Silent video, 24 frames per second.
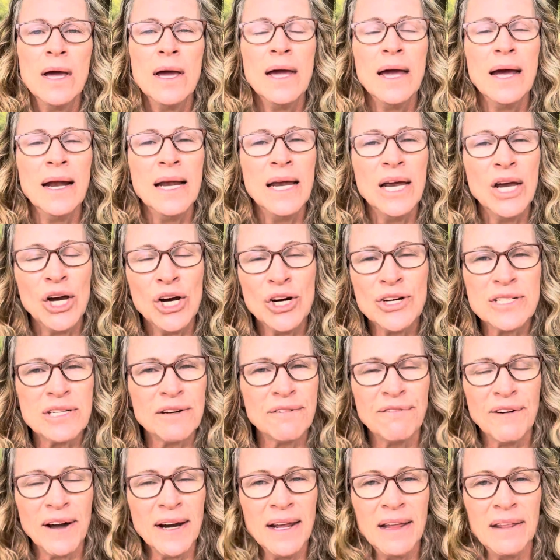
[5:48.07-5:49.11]
And here's a
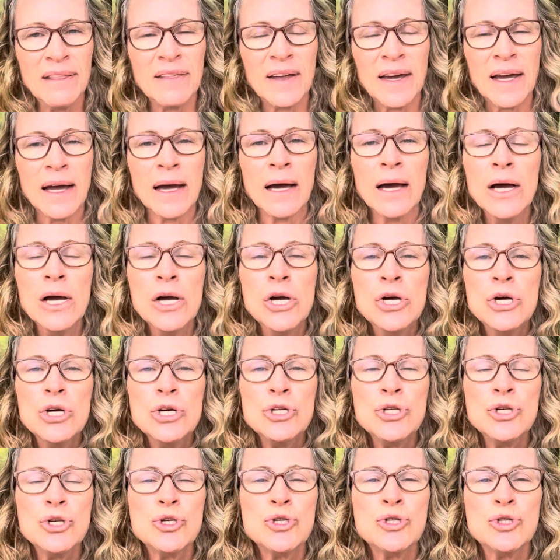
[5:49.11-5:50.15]
funny thing.
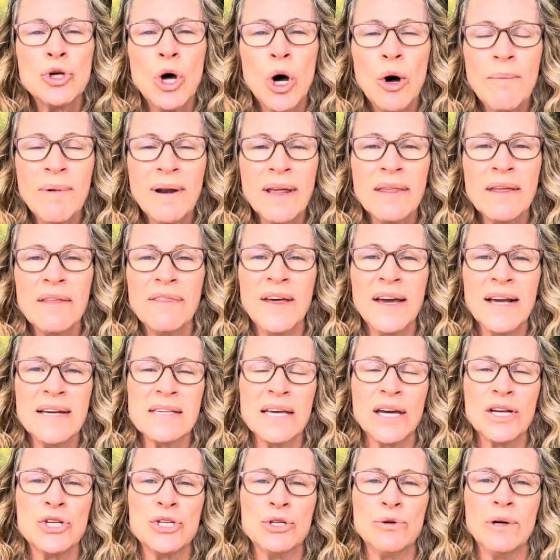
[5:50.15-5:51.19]
So many of the things
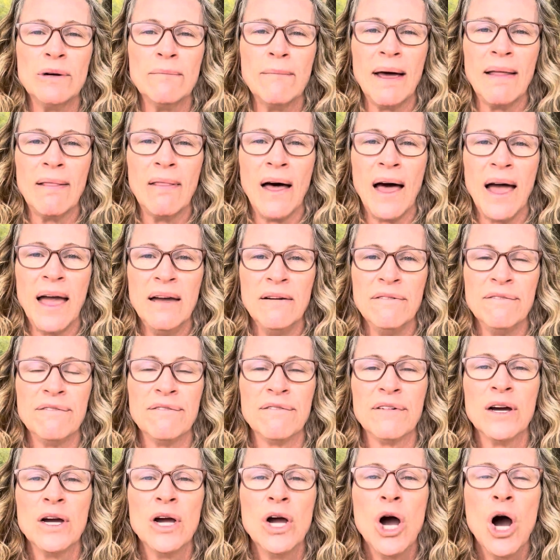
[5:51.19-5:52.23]
I do in my life
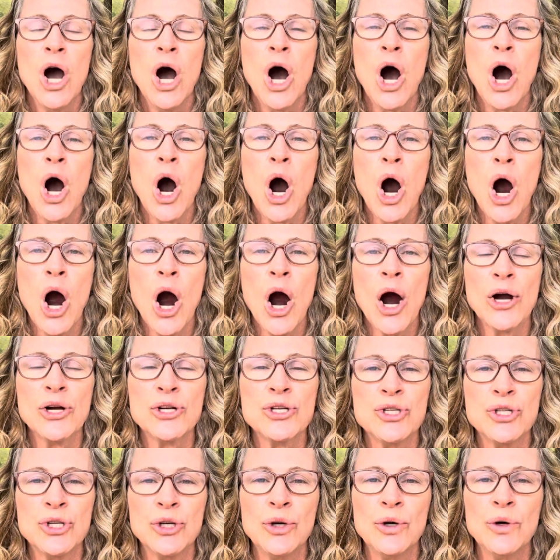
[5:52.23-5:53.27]
are
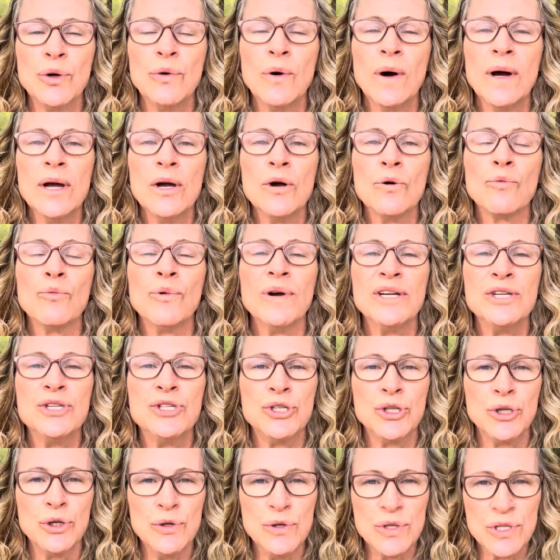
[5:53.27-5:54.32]
to
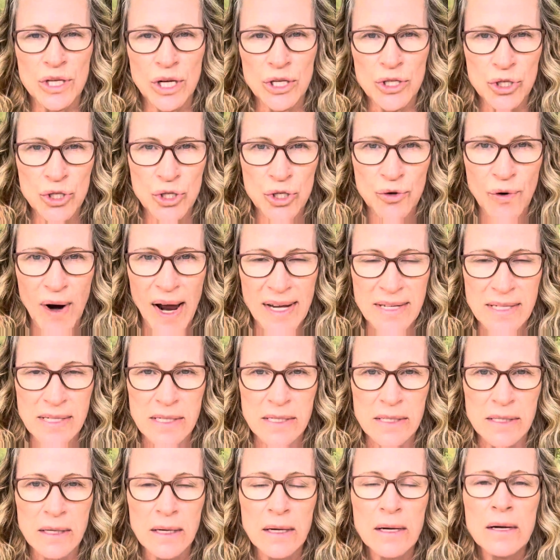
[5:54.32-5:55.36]
reduce
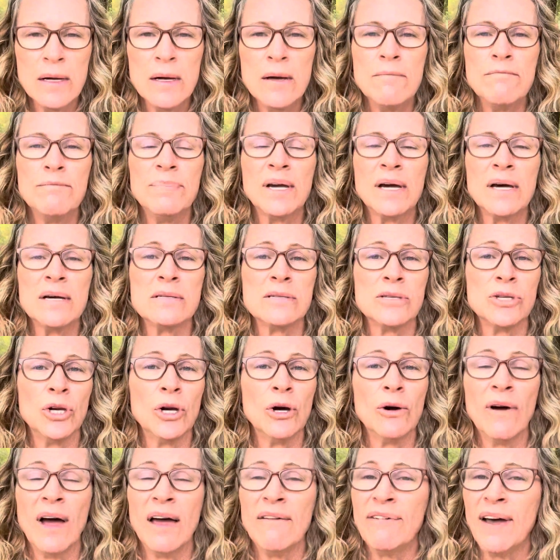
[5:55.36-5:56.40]
stress because, you
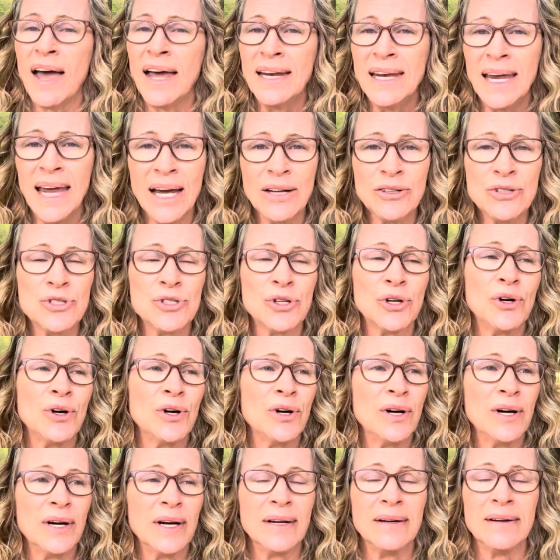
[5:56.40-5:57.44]
know, I've had
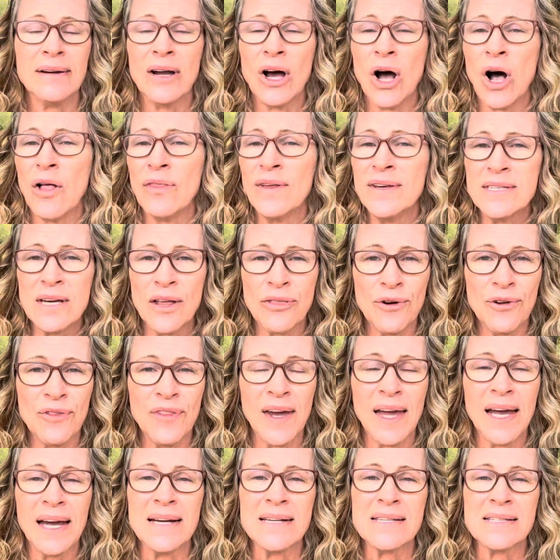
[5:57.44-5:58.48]
cancer and all these other
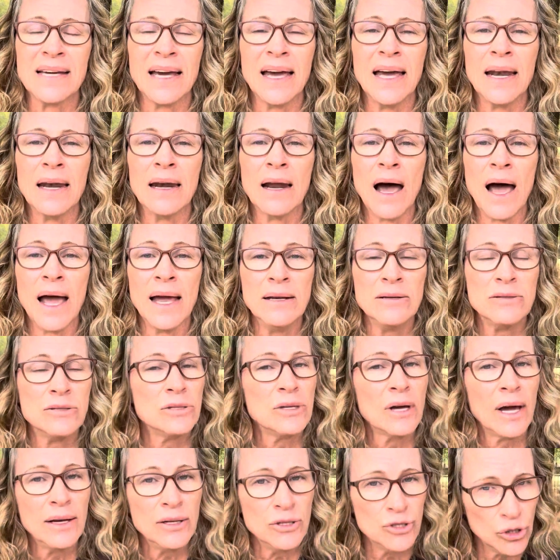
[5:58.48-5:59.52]
things. And I
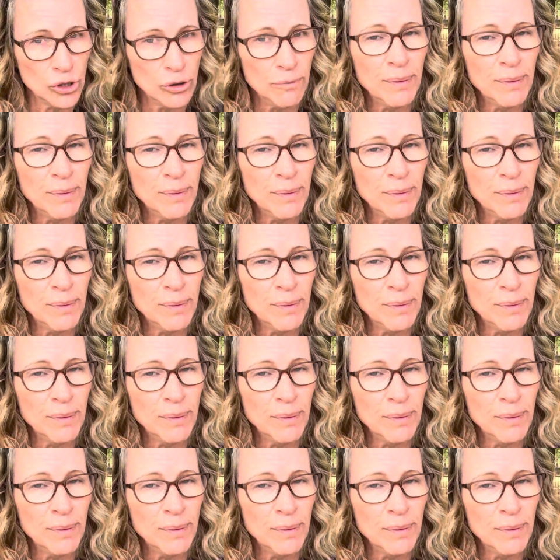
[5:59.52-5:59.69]
do